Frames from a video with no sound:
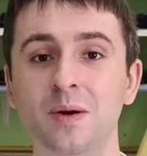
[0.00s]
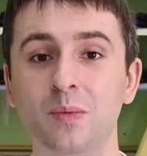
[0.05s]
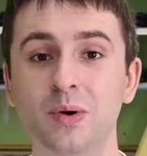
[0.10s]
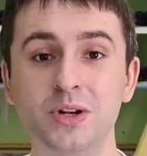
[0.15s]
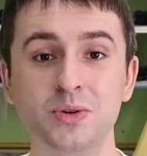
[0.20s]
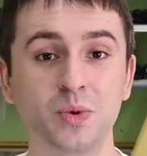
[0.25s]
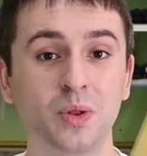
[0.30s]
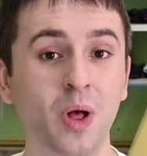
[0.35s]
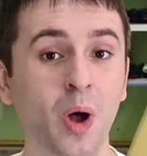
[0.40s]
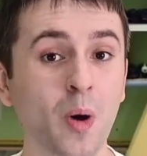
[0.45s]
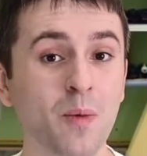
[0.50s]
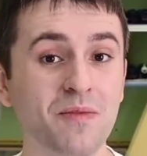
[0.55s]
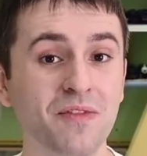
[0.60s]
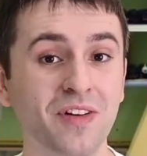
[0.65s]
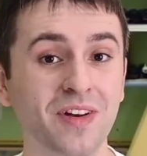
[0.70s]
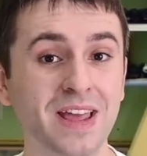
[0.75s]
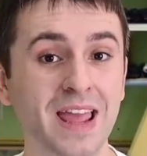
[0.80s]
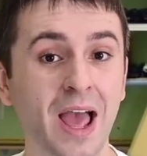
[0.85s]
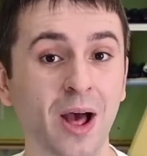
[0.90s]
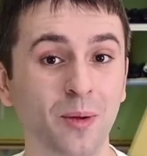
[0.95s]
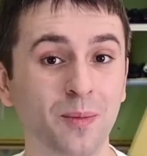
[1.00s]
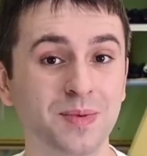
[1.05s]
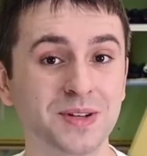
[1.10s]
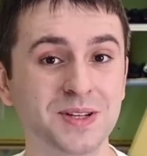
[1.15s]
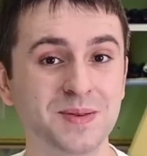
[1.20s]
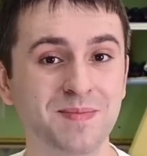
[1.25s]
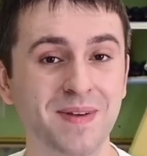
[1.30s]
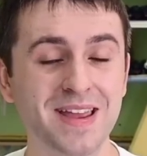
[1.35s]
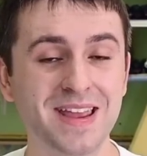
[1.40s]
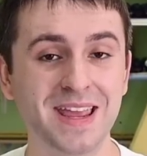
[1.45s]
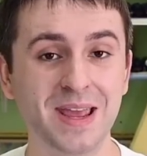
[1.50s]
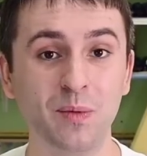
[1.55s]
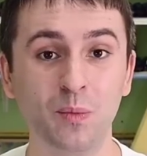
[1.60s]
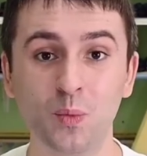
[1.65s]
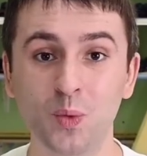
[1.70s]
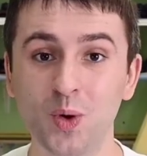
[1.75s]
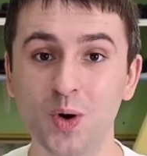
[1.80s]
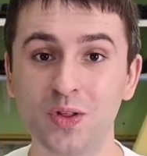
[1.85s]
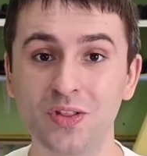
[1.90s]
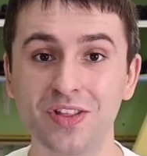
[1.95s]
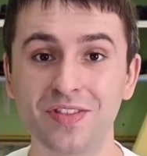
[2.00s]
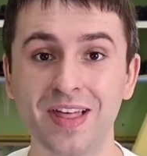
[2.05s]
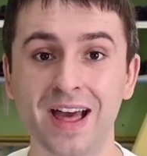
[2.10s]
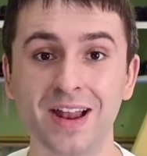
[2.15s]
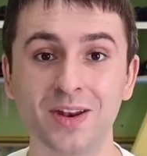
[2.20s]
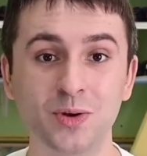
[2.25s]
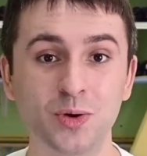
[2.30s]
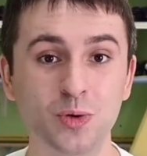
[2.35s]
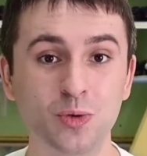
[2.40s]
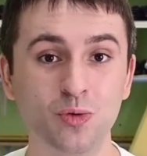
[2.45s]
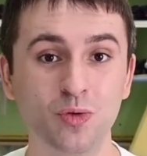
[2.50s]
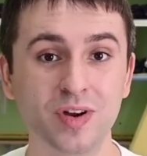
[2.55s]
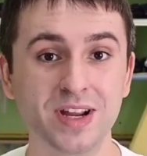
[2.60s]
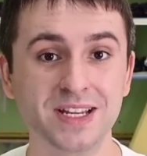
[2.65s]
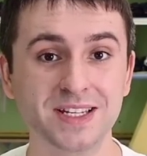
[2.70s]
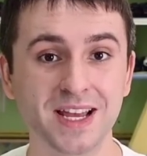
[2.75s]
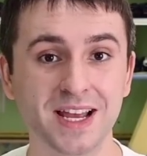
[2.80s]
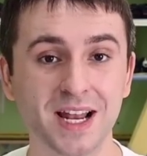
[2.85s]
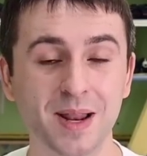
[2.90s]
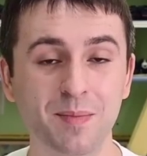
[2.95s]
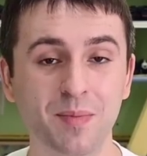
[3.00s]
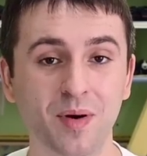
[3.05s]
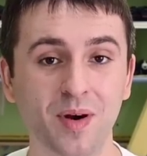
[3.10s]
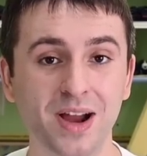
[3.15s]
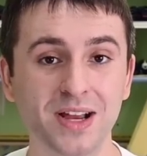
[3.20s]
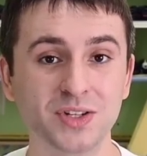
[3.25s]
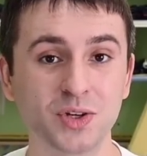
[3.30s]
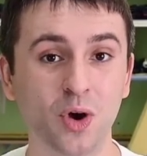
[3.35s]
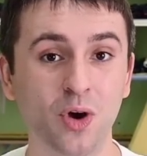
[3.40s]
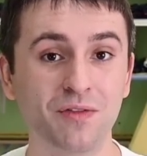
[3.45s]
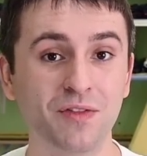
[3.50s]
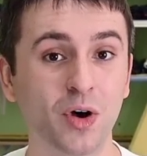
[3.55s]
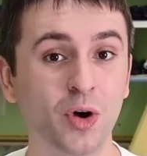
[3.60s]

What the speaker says: which will hopefully help to make it worth that new retailer price of